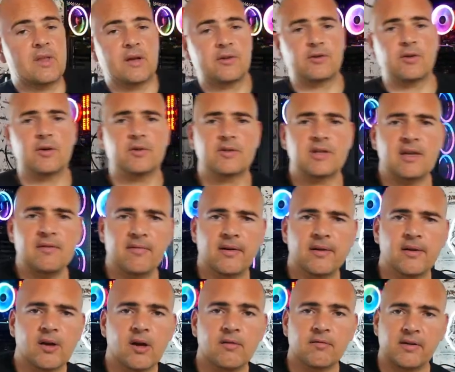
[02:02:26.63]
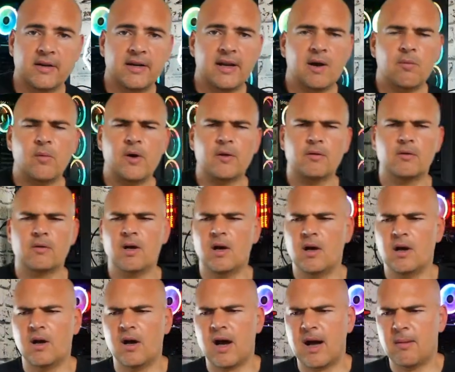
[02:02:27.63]
I'll start saving. Hopefully that won't
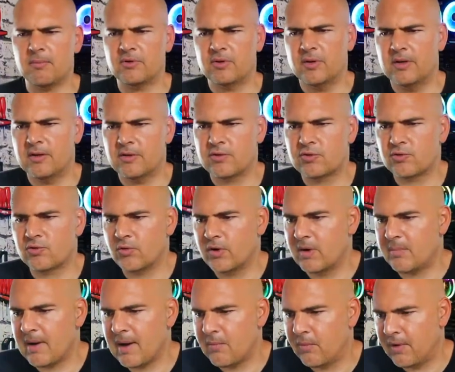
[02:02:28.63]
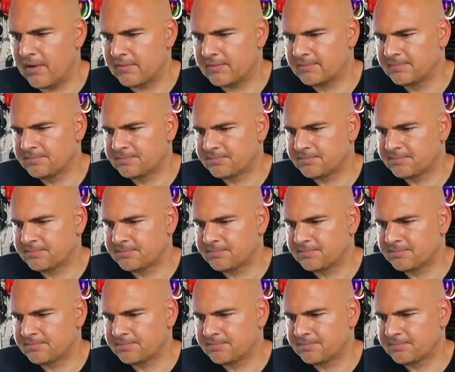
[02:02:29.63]
absolutely destroy the bandwidth.